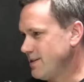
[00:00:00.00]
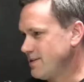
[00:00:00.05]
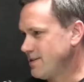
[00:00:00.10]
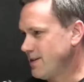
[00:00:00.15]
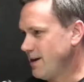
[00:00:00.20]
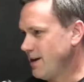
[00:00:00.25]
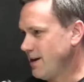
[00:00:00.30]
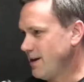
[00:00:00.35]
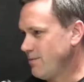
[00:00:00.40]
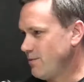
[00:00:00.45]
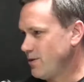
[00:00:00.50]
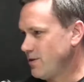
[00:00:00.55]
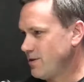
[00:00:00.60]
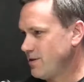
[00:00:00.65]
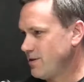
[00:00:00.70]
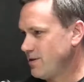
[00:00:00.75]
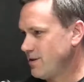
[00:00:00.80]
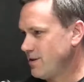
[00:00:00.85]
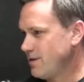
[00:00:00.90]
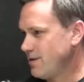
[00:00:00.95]
are today
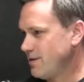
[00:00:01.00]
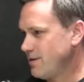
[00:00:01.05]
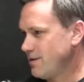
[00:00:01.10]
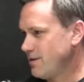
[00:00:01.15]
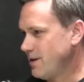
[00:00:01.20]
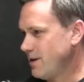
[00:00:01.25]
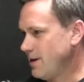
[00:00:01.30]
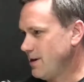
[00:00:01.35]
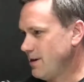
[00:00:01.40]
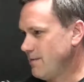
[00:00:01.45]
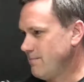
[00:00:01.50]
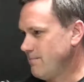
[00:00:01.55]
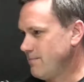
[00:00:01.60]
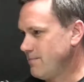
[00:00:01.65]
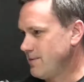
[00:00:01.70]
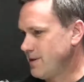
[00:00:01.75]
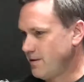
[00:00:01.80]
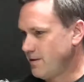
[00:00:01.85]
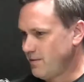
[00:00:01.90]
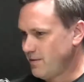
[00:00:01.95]
with,
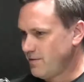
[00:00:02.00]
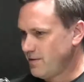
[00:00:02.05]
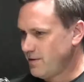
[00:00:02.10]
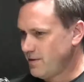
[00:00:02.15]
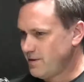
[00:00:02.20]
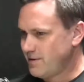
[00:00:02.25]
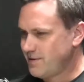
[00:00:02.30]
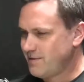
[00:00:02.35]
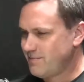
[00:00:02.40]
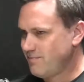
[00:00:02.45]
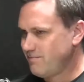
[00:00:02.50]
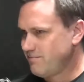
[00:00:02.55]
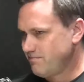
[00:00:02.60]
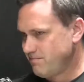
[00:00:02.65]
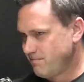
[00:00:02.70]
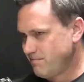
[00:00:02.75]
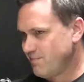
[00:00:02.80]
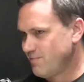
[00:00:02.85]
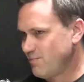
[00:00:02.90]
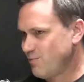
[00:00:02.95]
we've got this
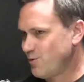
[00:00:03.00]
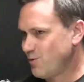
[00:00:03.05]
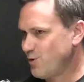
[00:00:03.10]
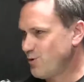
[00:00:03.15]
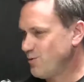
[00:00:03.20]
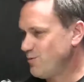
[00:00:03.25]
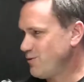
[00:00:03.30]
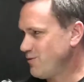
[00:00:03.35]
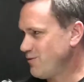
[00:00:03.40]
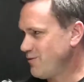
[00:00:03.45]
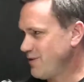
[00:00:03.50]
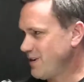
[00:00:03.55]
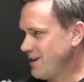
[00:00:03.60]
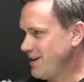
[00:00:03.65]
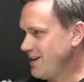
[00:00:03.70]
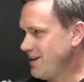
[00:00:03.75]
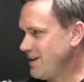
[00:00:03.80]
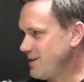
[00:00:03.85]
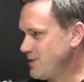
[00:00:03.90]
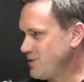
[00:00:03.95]
room of
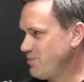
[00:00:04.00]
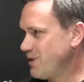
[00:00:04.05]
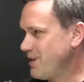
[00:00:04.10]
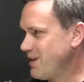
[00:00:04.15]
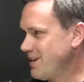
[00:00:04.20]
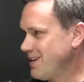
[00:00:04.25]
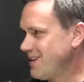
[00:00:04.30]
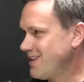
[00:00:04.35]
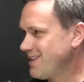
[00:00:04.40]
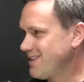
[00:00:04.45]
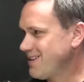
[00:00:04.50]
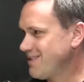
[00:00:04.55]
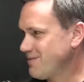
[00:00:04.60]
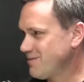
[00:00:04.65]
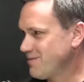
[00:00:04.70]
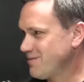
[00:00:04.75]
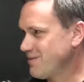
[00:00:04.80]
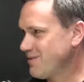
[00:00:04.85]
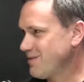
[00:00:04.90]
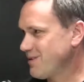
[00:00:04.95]
HP
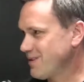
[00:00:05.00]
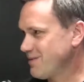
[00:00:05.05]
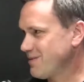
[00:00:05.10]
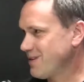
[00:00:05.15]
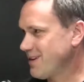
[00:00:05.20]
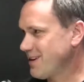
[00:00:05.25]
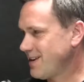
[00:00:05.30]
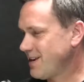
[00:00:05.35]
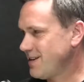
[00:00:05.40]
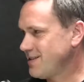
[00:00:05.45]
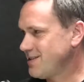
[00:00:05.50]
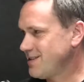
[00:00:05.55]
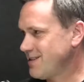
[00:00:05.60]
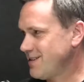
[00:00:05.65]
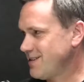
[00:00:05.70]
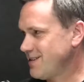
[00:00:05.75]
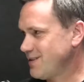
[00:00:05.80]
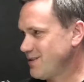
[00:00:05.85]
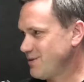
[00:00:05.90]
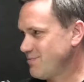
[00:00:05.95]

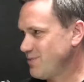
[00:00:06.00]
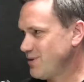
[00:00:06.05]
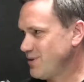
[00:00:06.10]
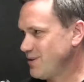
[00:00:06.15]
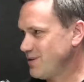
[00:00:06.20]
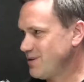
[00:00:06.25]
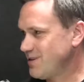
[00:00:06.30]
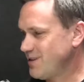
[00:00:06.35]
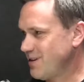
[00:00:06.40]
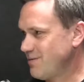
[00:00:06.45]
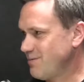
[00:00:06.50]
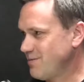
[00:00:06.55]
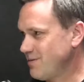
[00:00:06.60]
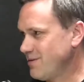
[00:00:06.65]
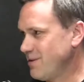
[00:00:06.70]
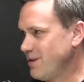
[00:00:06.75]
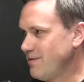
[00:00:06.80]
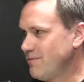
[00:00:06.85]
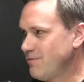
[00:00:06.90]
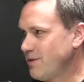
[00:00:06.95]
cluster computers that
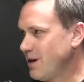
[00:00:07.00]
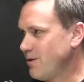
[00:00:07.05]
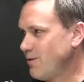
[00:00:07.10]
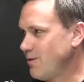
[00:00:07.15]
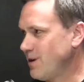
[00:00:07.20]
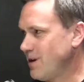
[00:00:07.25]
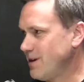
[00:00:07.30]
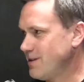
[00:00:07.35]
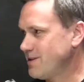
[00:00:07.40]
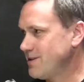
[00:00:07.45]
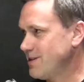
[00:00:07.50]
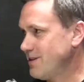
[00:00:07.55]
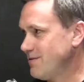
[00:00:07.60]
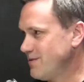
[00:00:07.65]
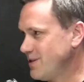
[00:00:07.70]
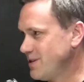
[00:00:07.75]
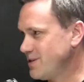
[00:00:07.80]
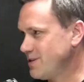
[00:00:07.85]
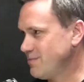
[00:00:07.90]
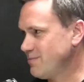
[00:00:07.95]
run all our
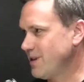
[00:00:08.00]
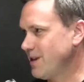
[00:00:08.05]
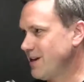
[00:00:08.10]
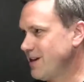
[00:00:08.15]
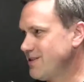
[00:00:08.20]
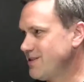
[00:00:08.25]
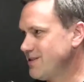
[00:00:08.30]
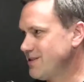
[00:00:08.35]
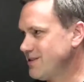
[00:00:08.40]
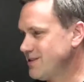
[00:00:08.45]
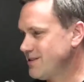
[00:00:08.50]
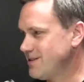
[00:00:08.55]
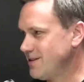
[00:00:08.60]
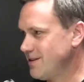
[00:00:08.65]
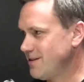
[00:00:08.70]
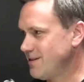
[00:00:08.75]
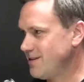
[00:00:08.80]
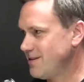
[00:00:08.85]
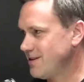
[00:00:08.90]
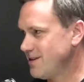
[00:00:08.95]
CFD simulations.
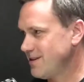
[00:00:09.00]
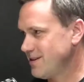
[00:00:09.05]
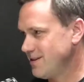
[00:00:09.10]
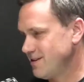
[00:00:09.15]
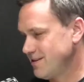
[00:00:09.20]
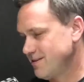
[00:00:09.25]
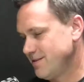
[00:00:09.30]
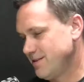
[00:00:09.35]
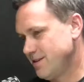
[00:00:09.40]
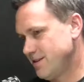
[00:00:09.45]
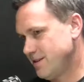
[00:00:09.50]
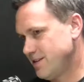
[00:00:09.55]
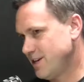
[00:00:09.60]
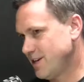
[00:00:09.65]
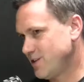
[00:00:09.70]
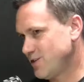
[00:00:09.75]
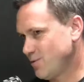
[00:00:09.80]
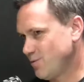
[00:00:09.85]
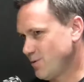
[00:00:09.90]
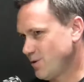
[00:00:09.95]
So, to
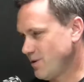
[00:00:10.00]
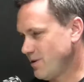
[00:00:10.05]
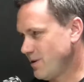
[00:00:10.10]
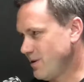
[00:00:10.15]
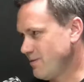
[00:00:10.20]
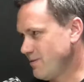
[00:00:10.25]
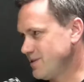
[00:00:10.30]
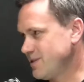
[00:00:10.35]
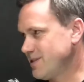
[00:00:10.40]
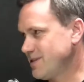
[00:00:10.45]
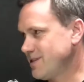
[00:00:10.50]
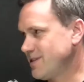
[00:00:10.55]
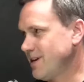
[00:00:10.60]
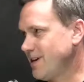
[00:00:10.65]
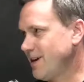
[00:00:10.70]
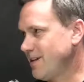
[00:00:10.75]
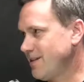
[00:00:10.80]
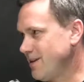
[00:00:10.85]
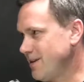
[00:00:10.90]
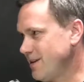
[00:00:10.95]
touch on what Ollie was just
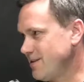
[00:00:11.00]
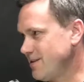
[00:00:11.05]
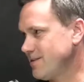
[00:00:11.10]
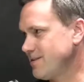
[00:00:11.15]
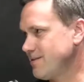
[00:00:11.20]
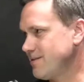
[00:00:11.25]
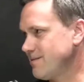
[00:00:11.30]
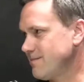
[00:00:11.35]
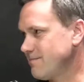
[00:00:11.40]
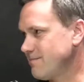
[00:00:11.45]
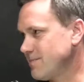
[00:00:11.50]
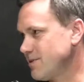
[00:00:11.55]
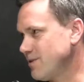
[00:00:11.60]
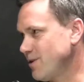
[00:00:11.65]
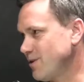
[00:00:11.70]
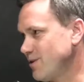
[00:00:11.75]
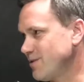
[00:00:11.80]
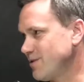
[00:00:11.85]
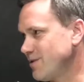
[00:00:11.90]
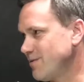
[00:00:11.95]
saying there,
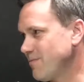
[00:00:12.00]
what's